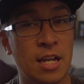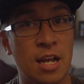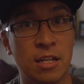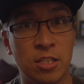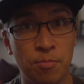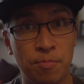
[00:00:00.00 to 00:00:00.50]

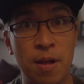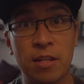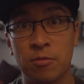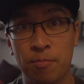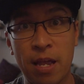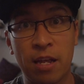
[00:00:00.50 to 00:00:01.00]
It's
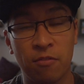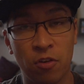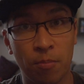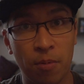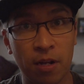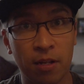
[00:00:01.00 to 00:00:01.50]
best bang for
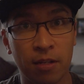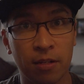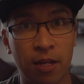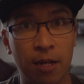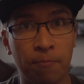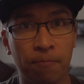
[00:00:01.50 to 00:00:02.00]
your buck.
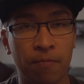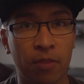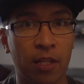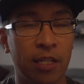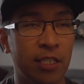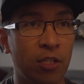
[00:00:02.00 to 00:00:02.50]

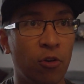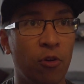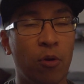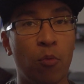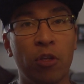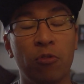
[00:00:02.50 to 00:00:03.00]

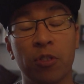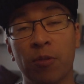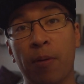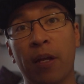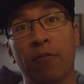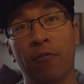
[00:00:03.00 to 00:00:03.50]
Considering what you would
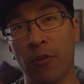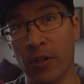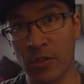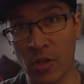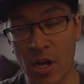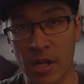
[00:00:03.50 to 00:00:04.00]
spend for
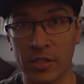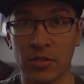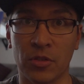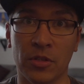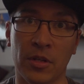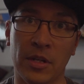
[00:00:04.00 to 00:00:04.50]
exhausts
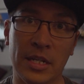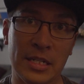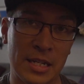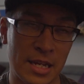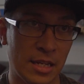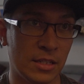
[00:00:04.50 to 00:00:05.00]
or
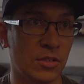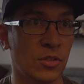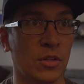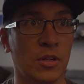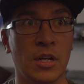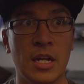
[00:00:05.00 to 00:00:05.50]
intakes
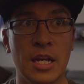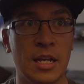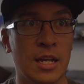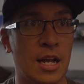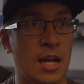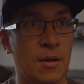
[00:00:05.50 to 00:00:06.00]
or
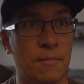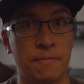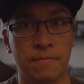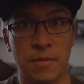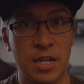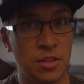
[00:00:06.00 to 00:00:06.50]

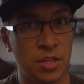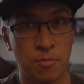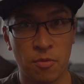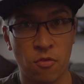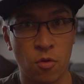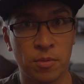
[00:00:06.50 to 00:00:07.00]
anything
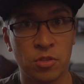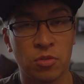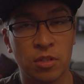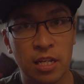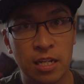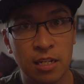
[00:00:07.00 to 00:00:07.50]
performance
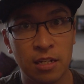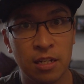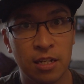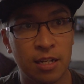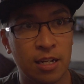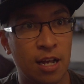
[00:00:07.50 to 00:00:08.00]
related,
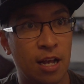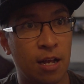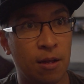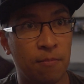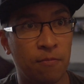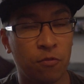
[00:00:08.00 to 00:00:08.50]

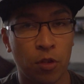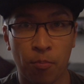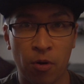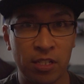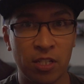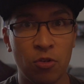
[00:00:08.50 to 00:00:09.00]
for the
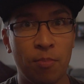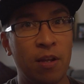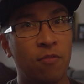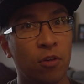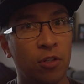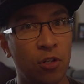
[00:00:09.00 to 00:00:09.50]
price that you pay
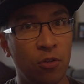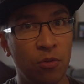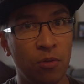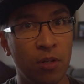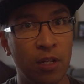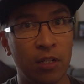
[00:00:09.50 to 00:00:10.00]
for a
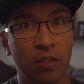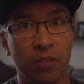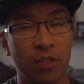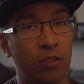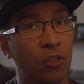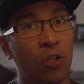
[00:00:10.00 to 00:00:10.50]
tune
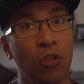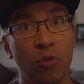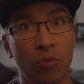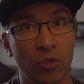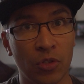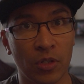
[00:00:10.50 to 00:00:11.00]
is
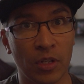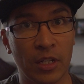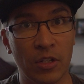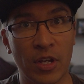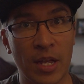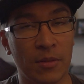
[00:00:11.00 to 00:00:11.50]
huge.
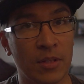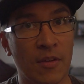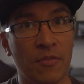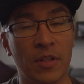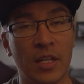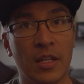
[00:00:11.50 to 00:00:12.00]
You get
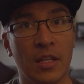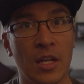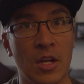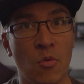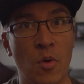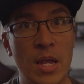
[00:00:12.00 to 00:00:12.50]
definitely
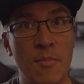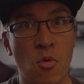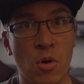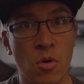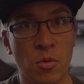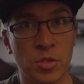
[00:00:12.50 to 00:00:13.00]
way
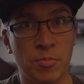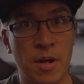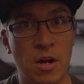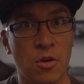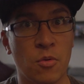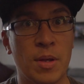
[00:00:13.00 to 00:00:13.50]
more
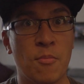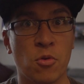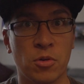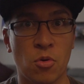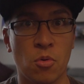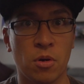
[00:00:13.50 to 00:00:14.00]
horsepower, way more
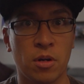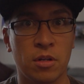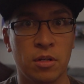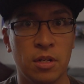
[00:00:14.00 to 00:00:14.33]
torque